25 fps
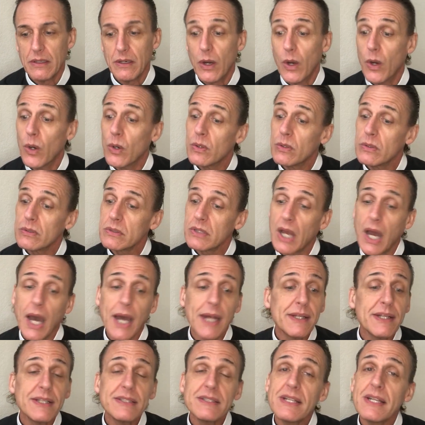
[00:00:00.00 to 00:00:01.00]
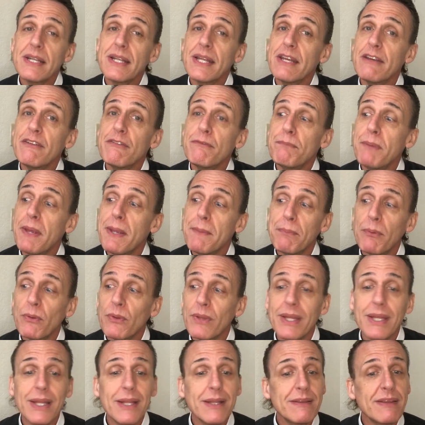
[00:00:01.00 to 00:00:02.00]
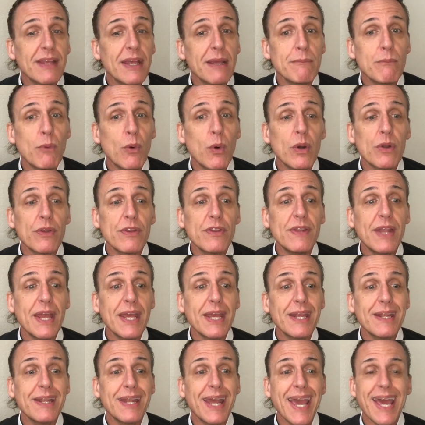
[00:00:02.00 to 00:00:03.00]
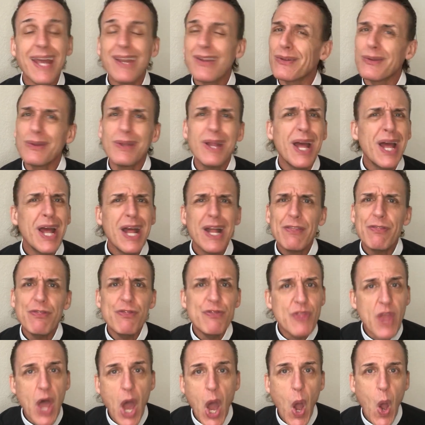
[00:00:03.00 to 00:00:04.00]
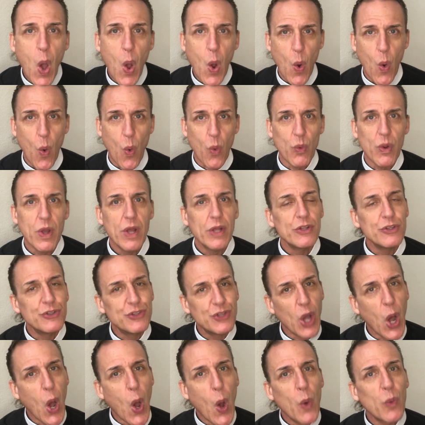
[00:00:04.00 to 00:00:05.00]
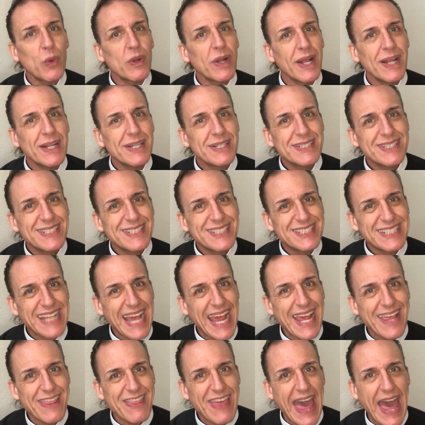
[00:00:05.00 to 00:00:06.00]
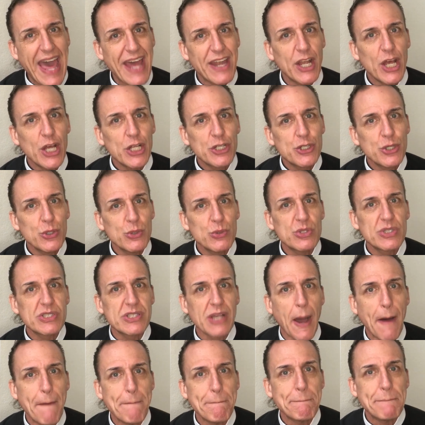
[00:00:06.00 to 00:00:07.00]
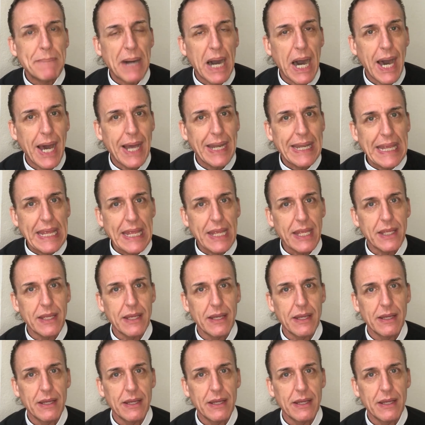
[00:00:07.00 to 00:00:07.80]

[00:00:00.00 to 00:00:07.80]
Oh, God doesn't give people anything more than they can handle. No, don't say that to somebody.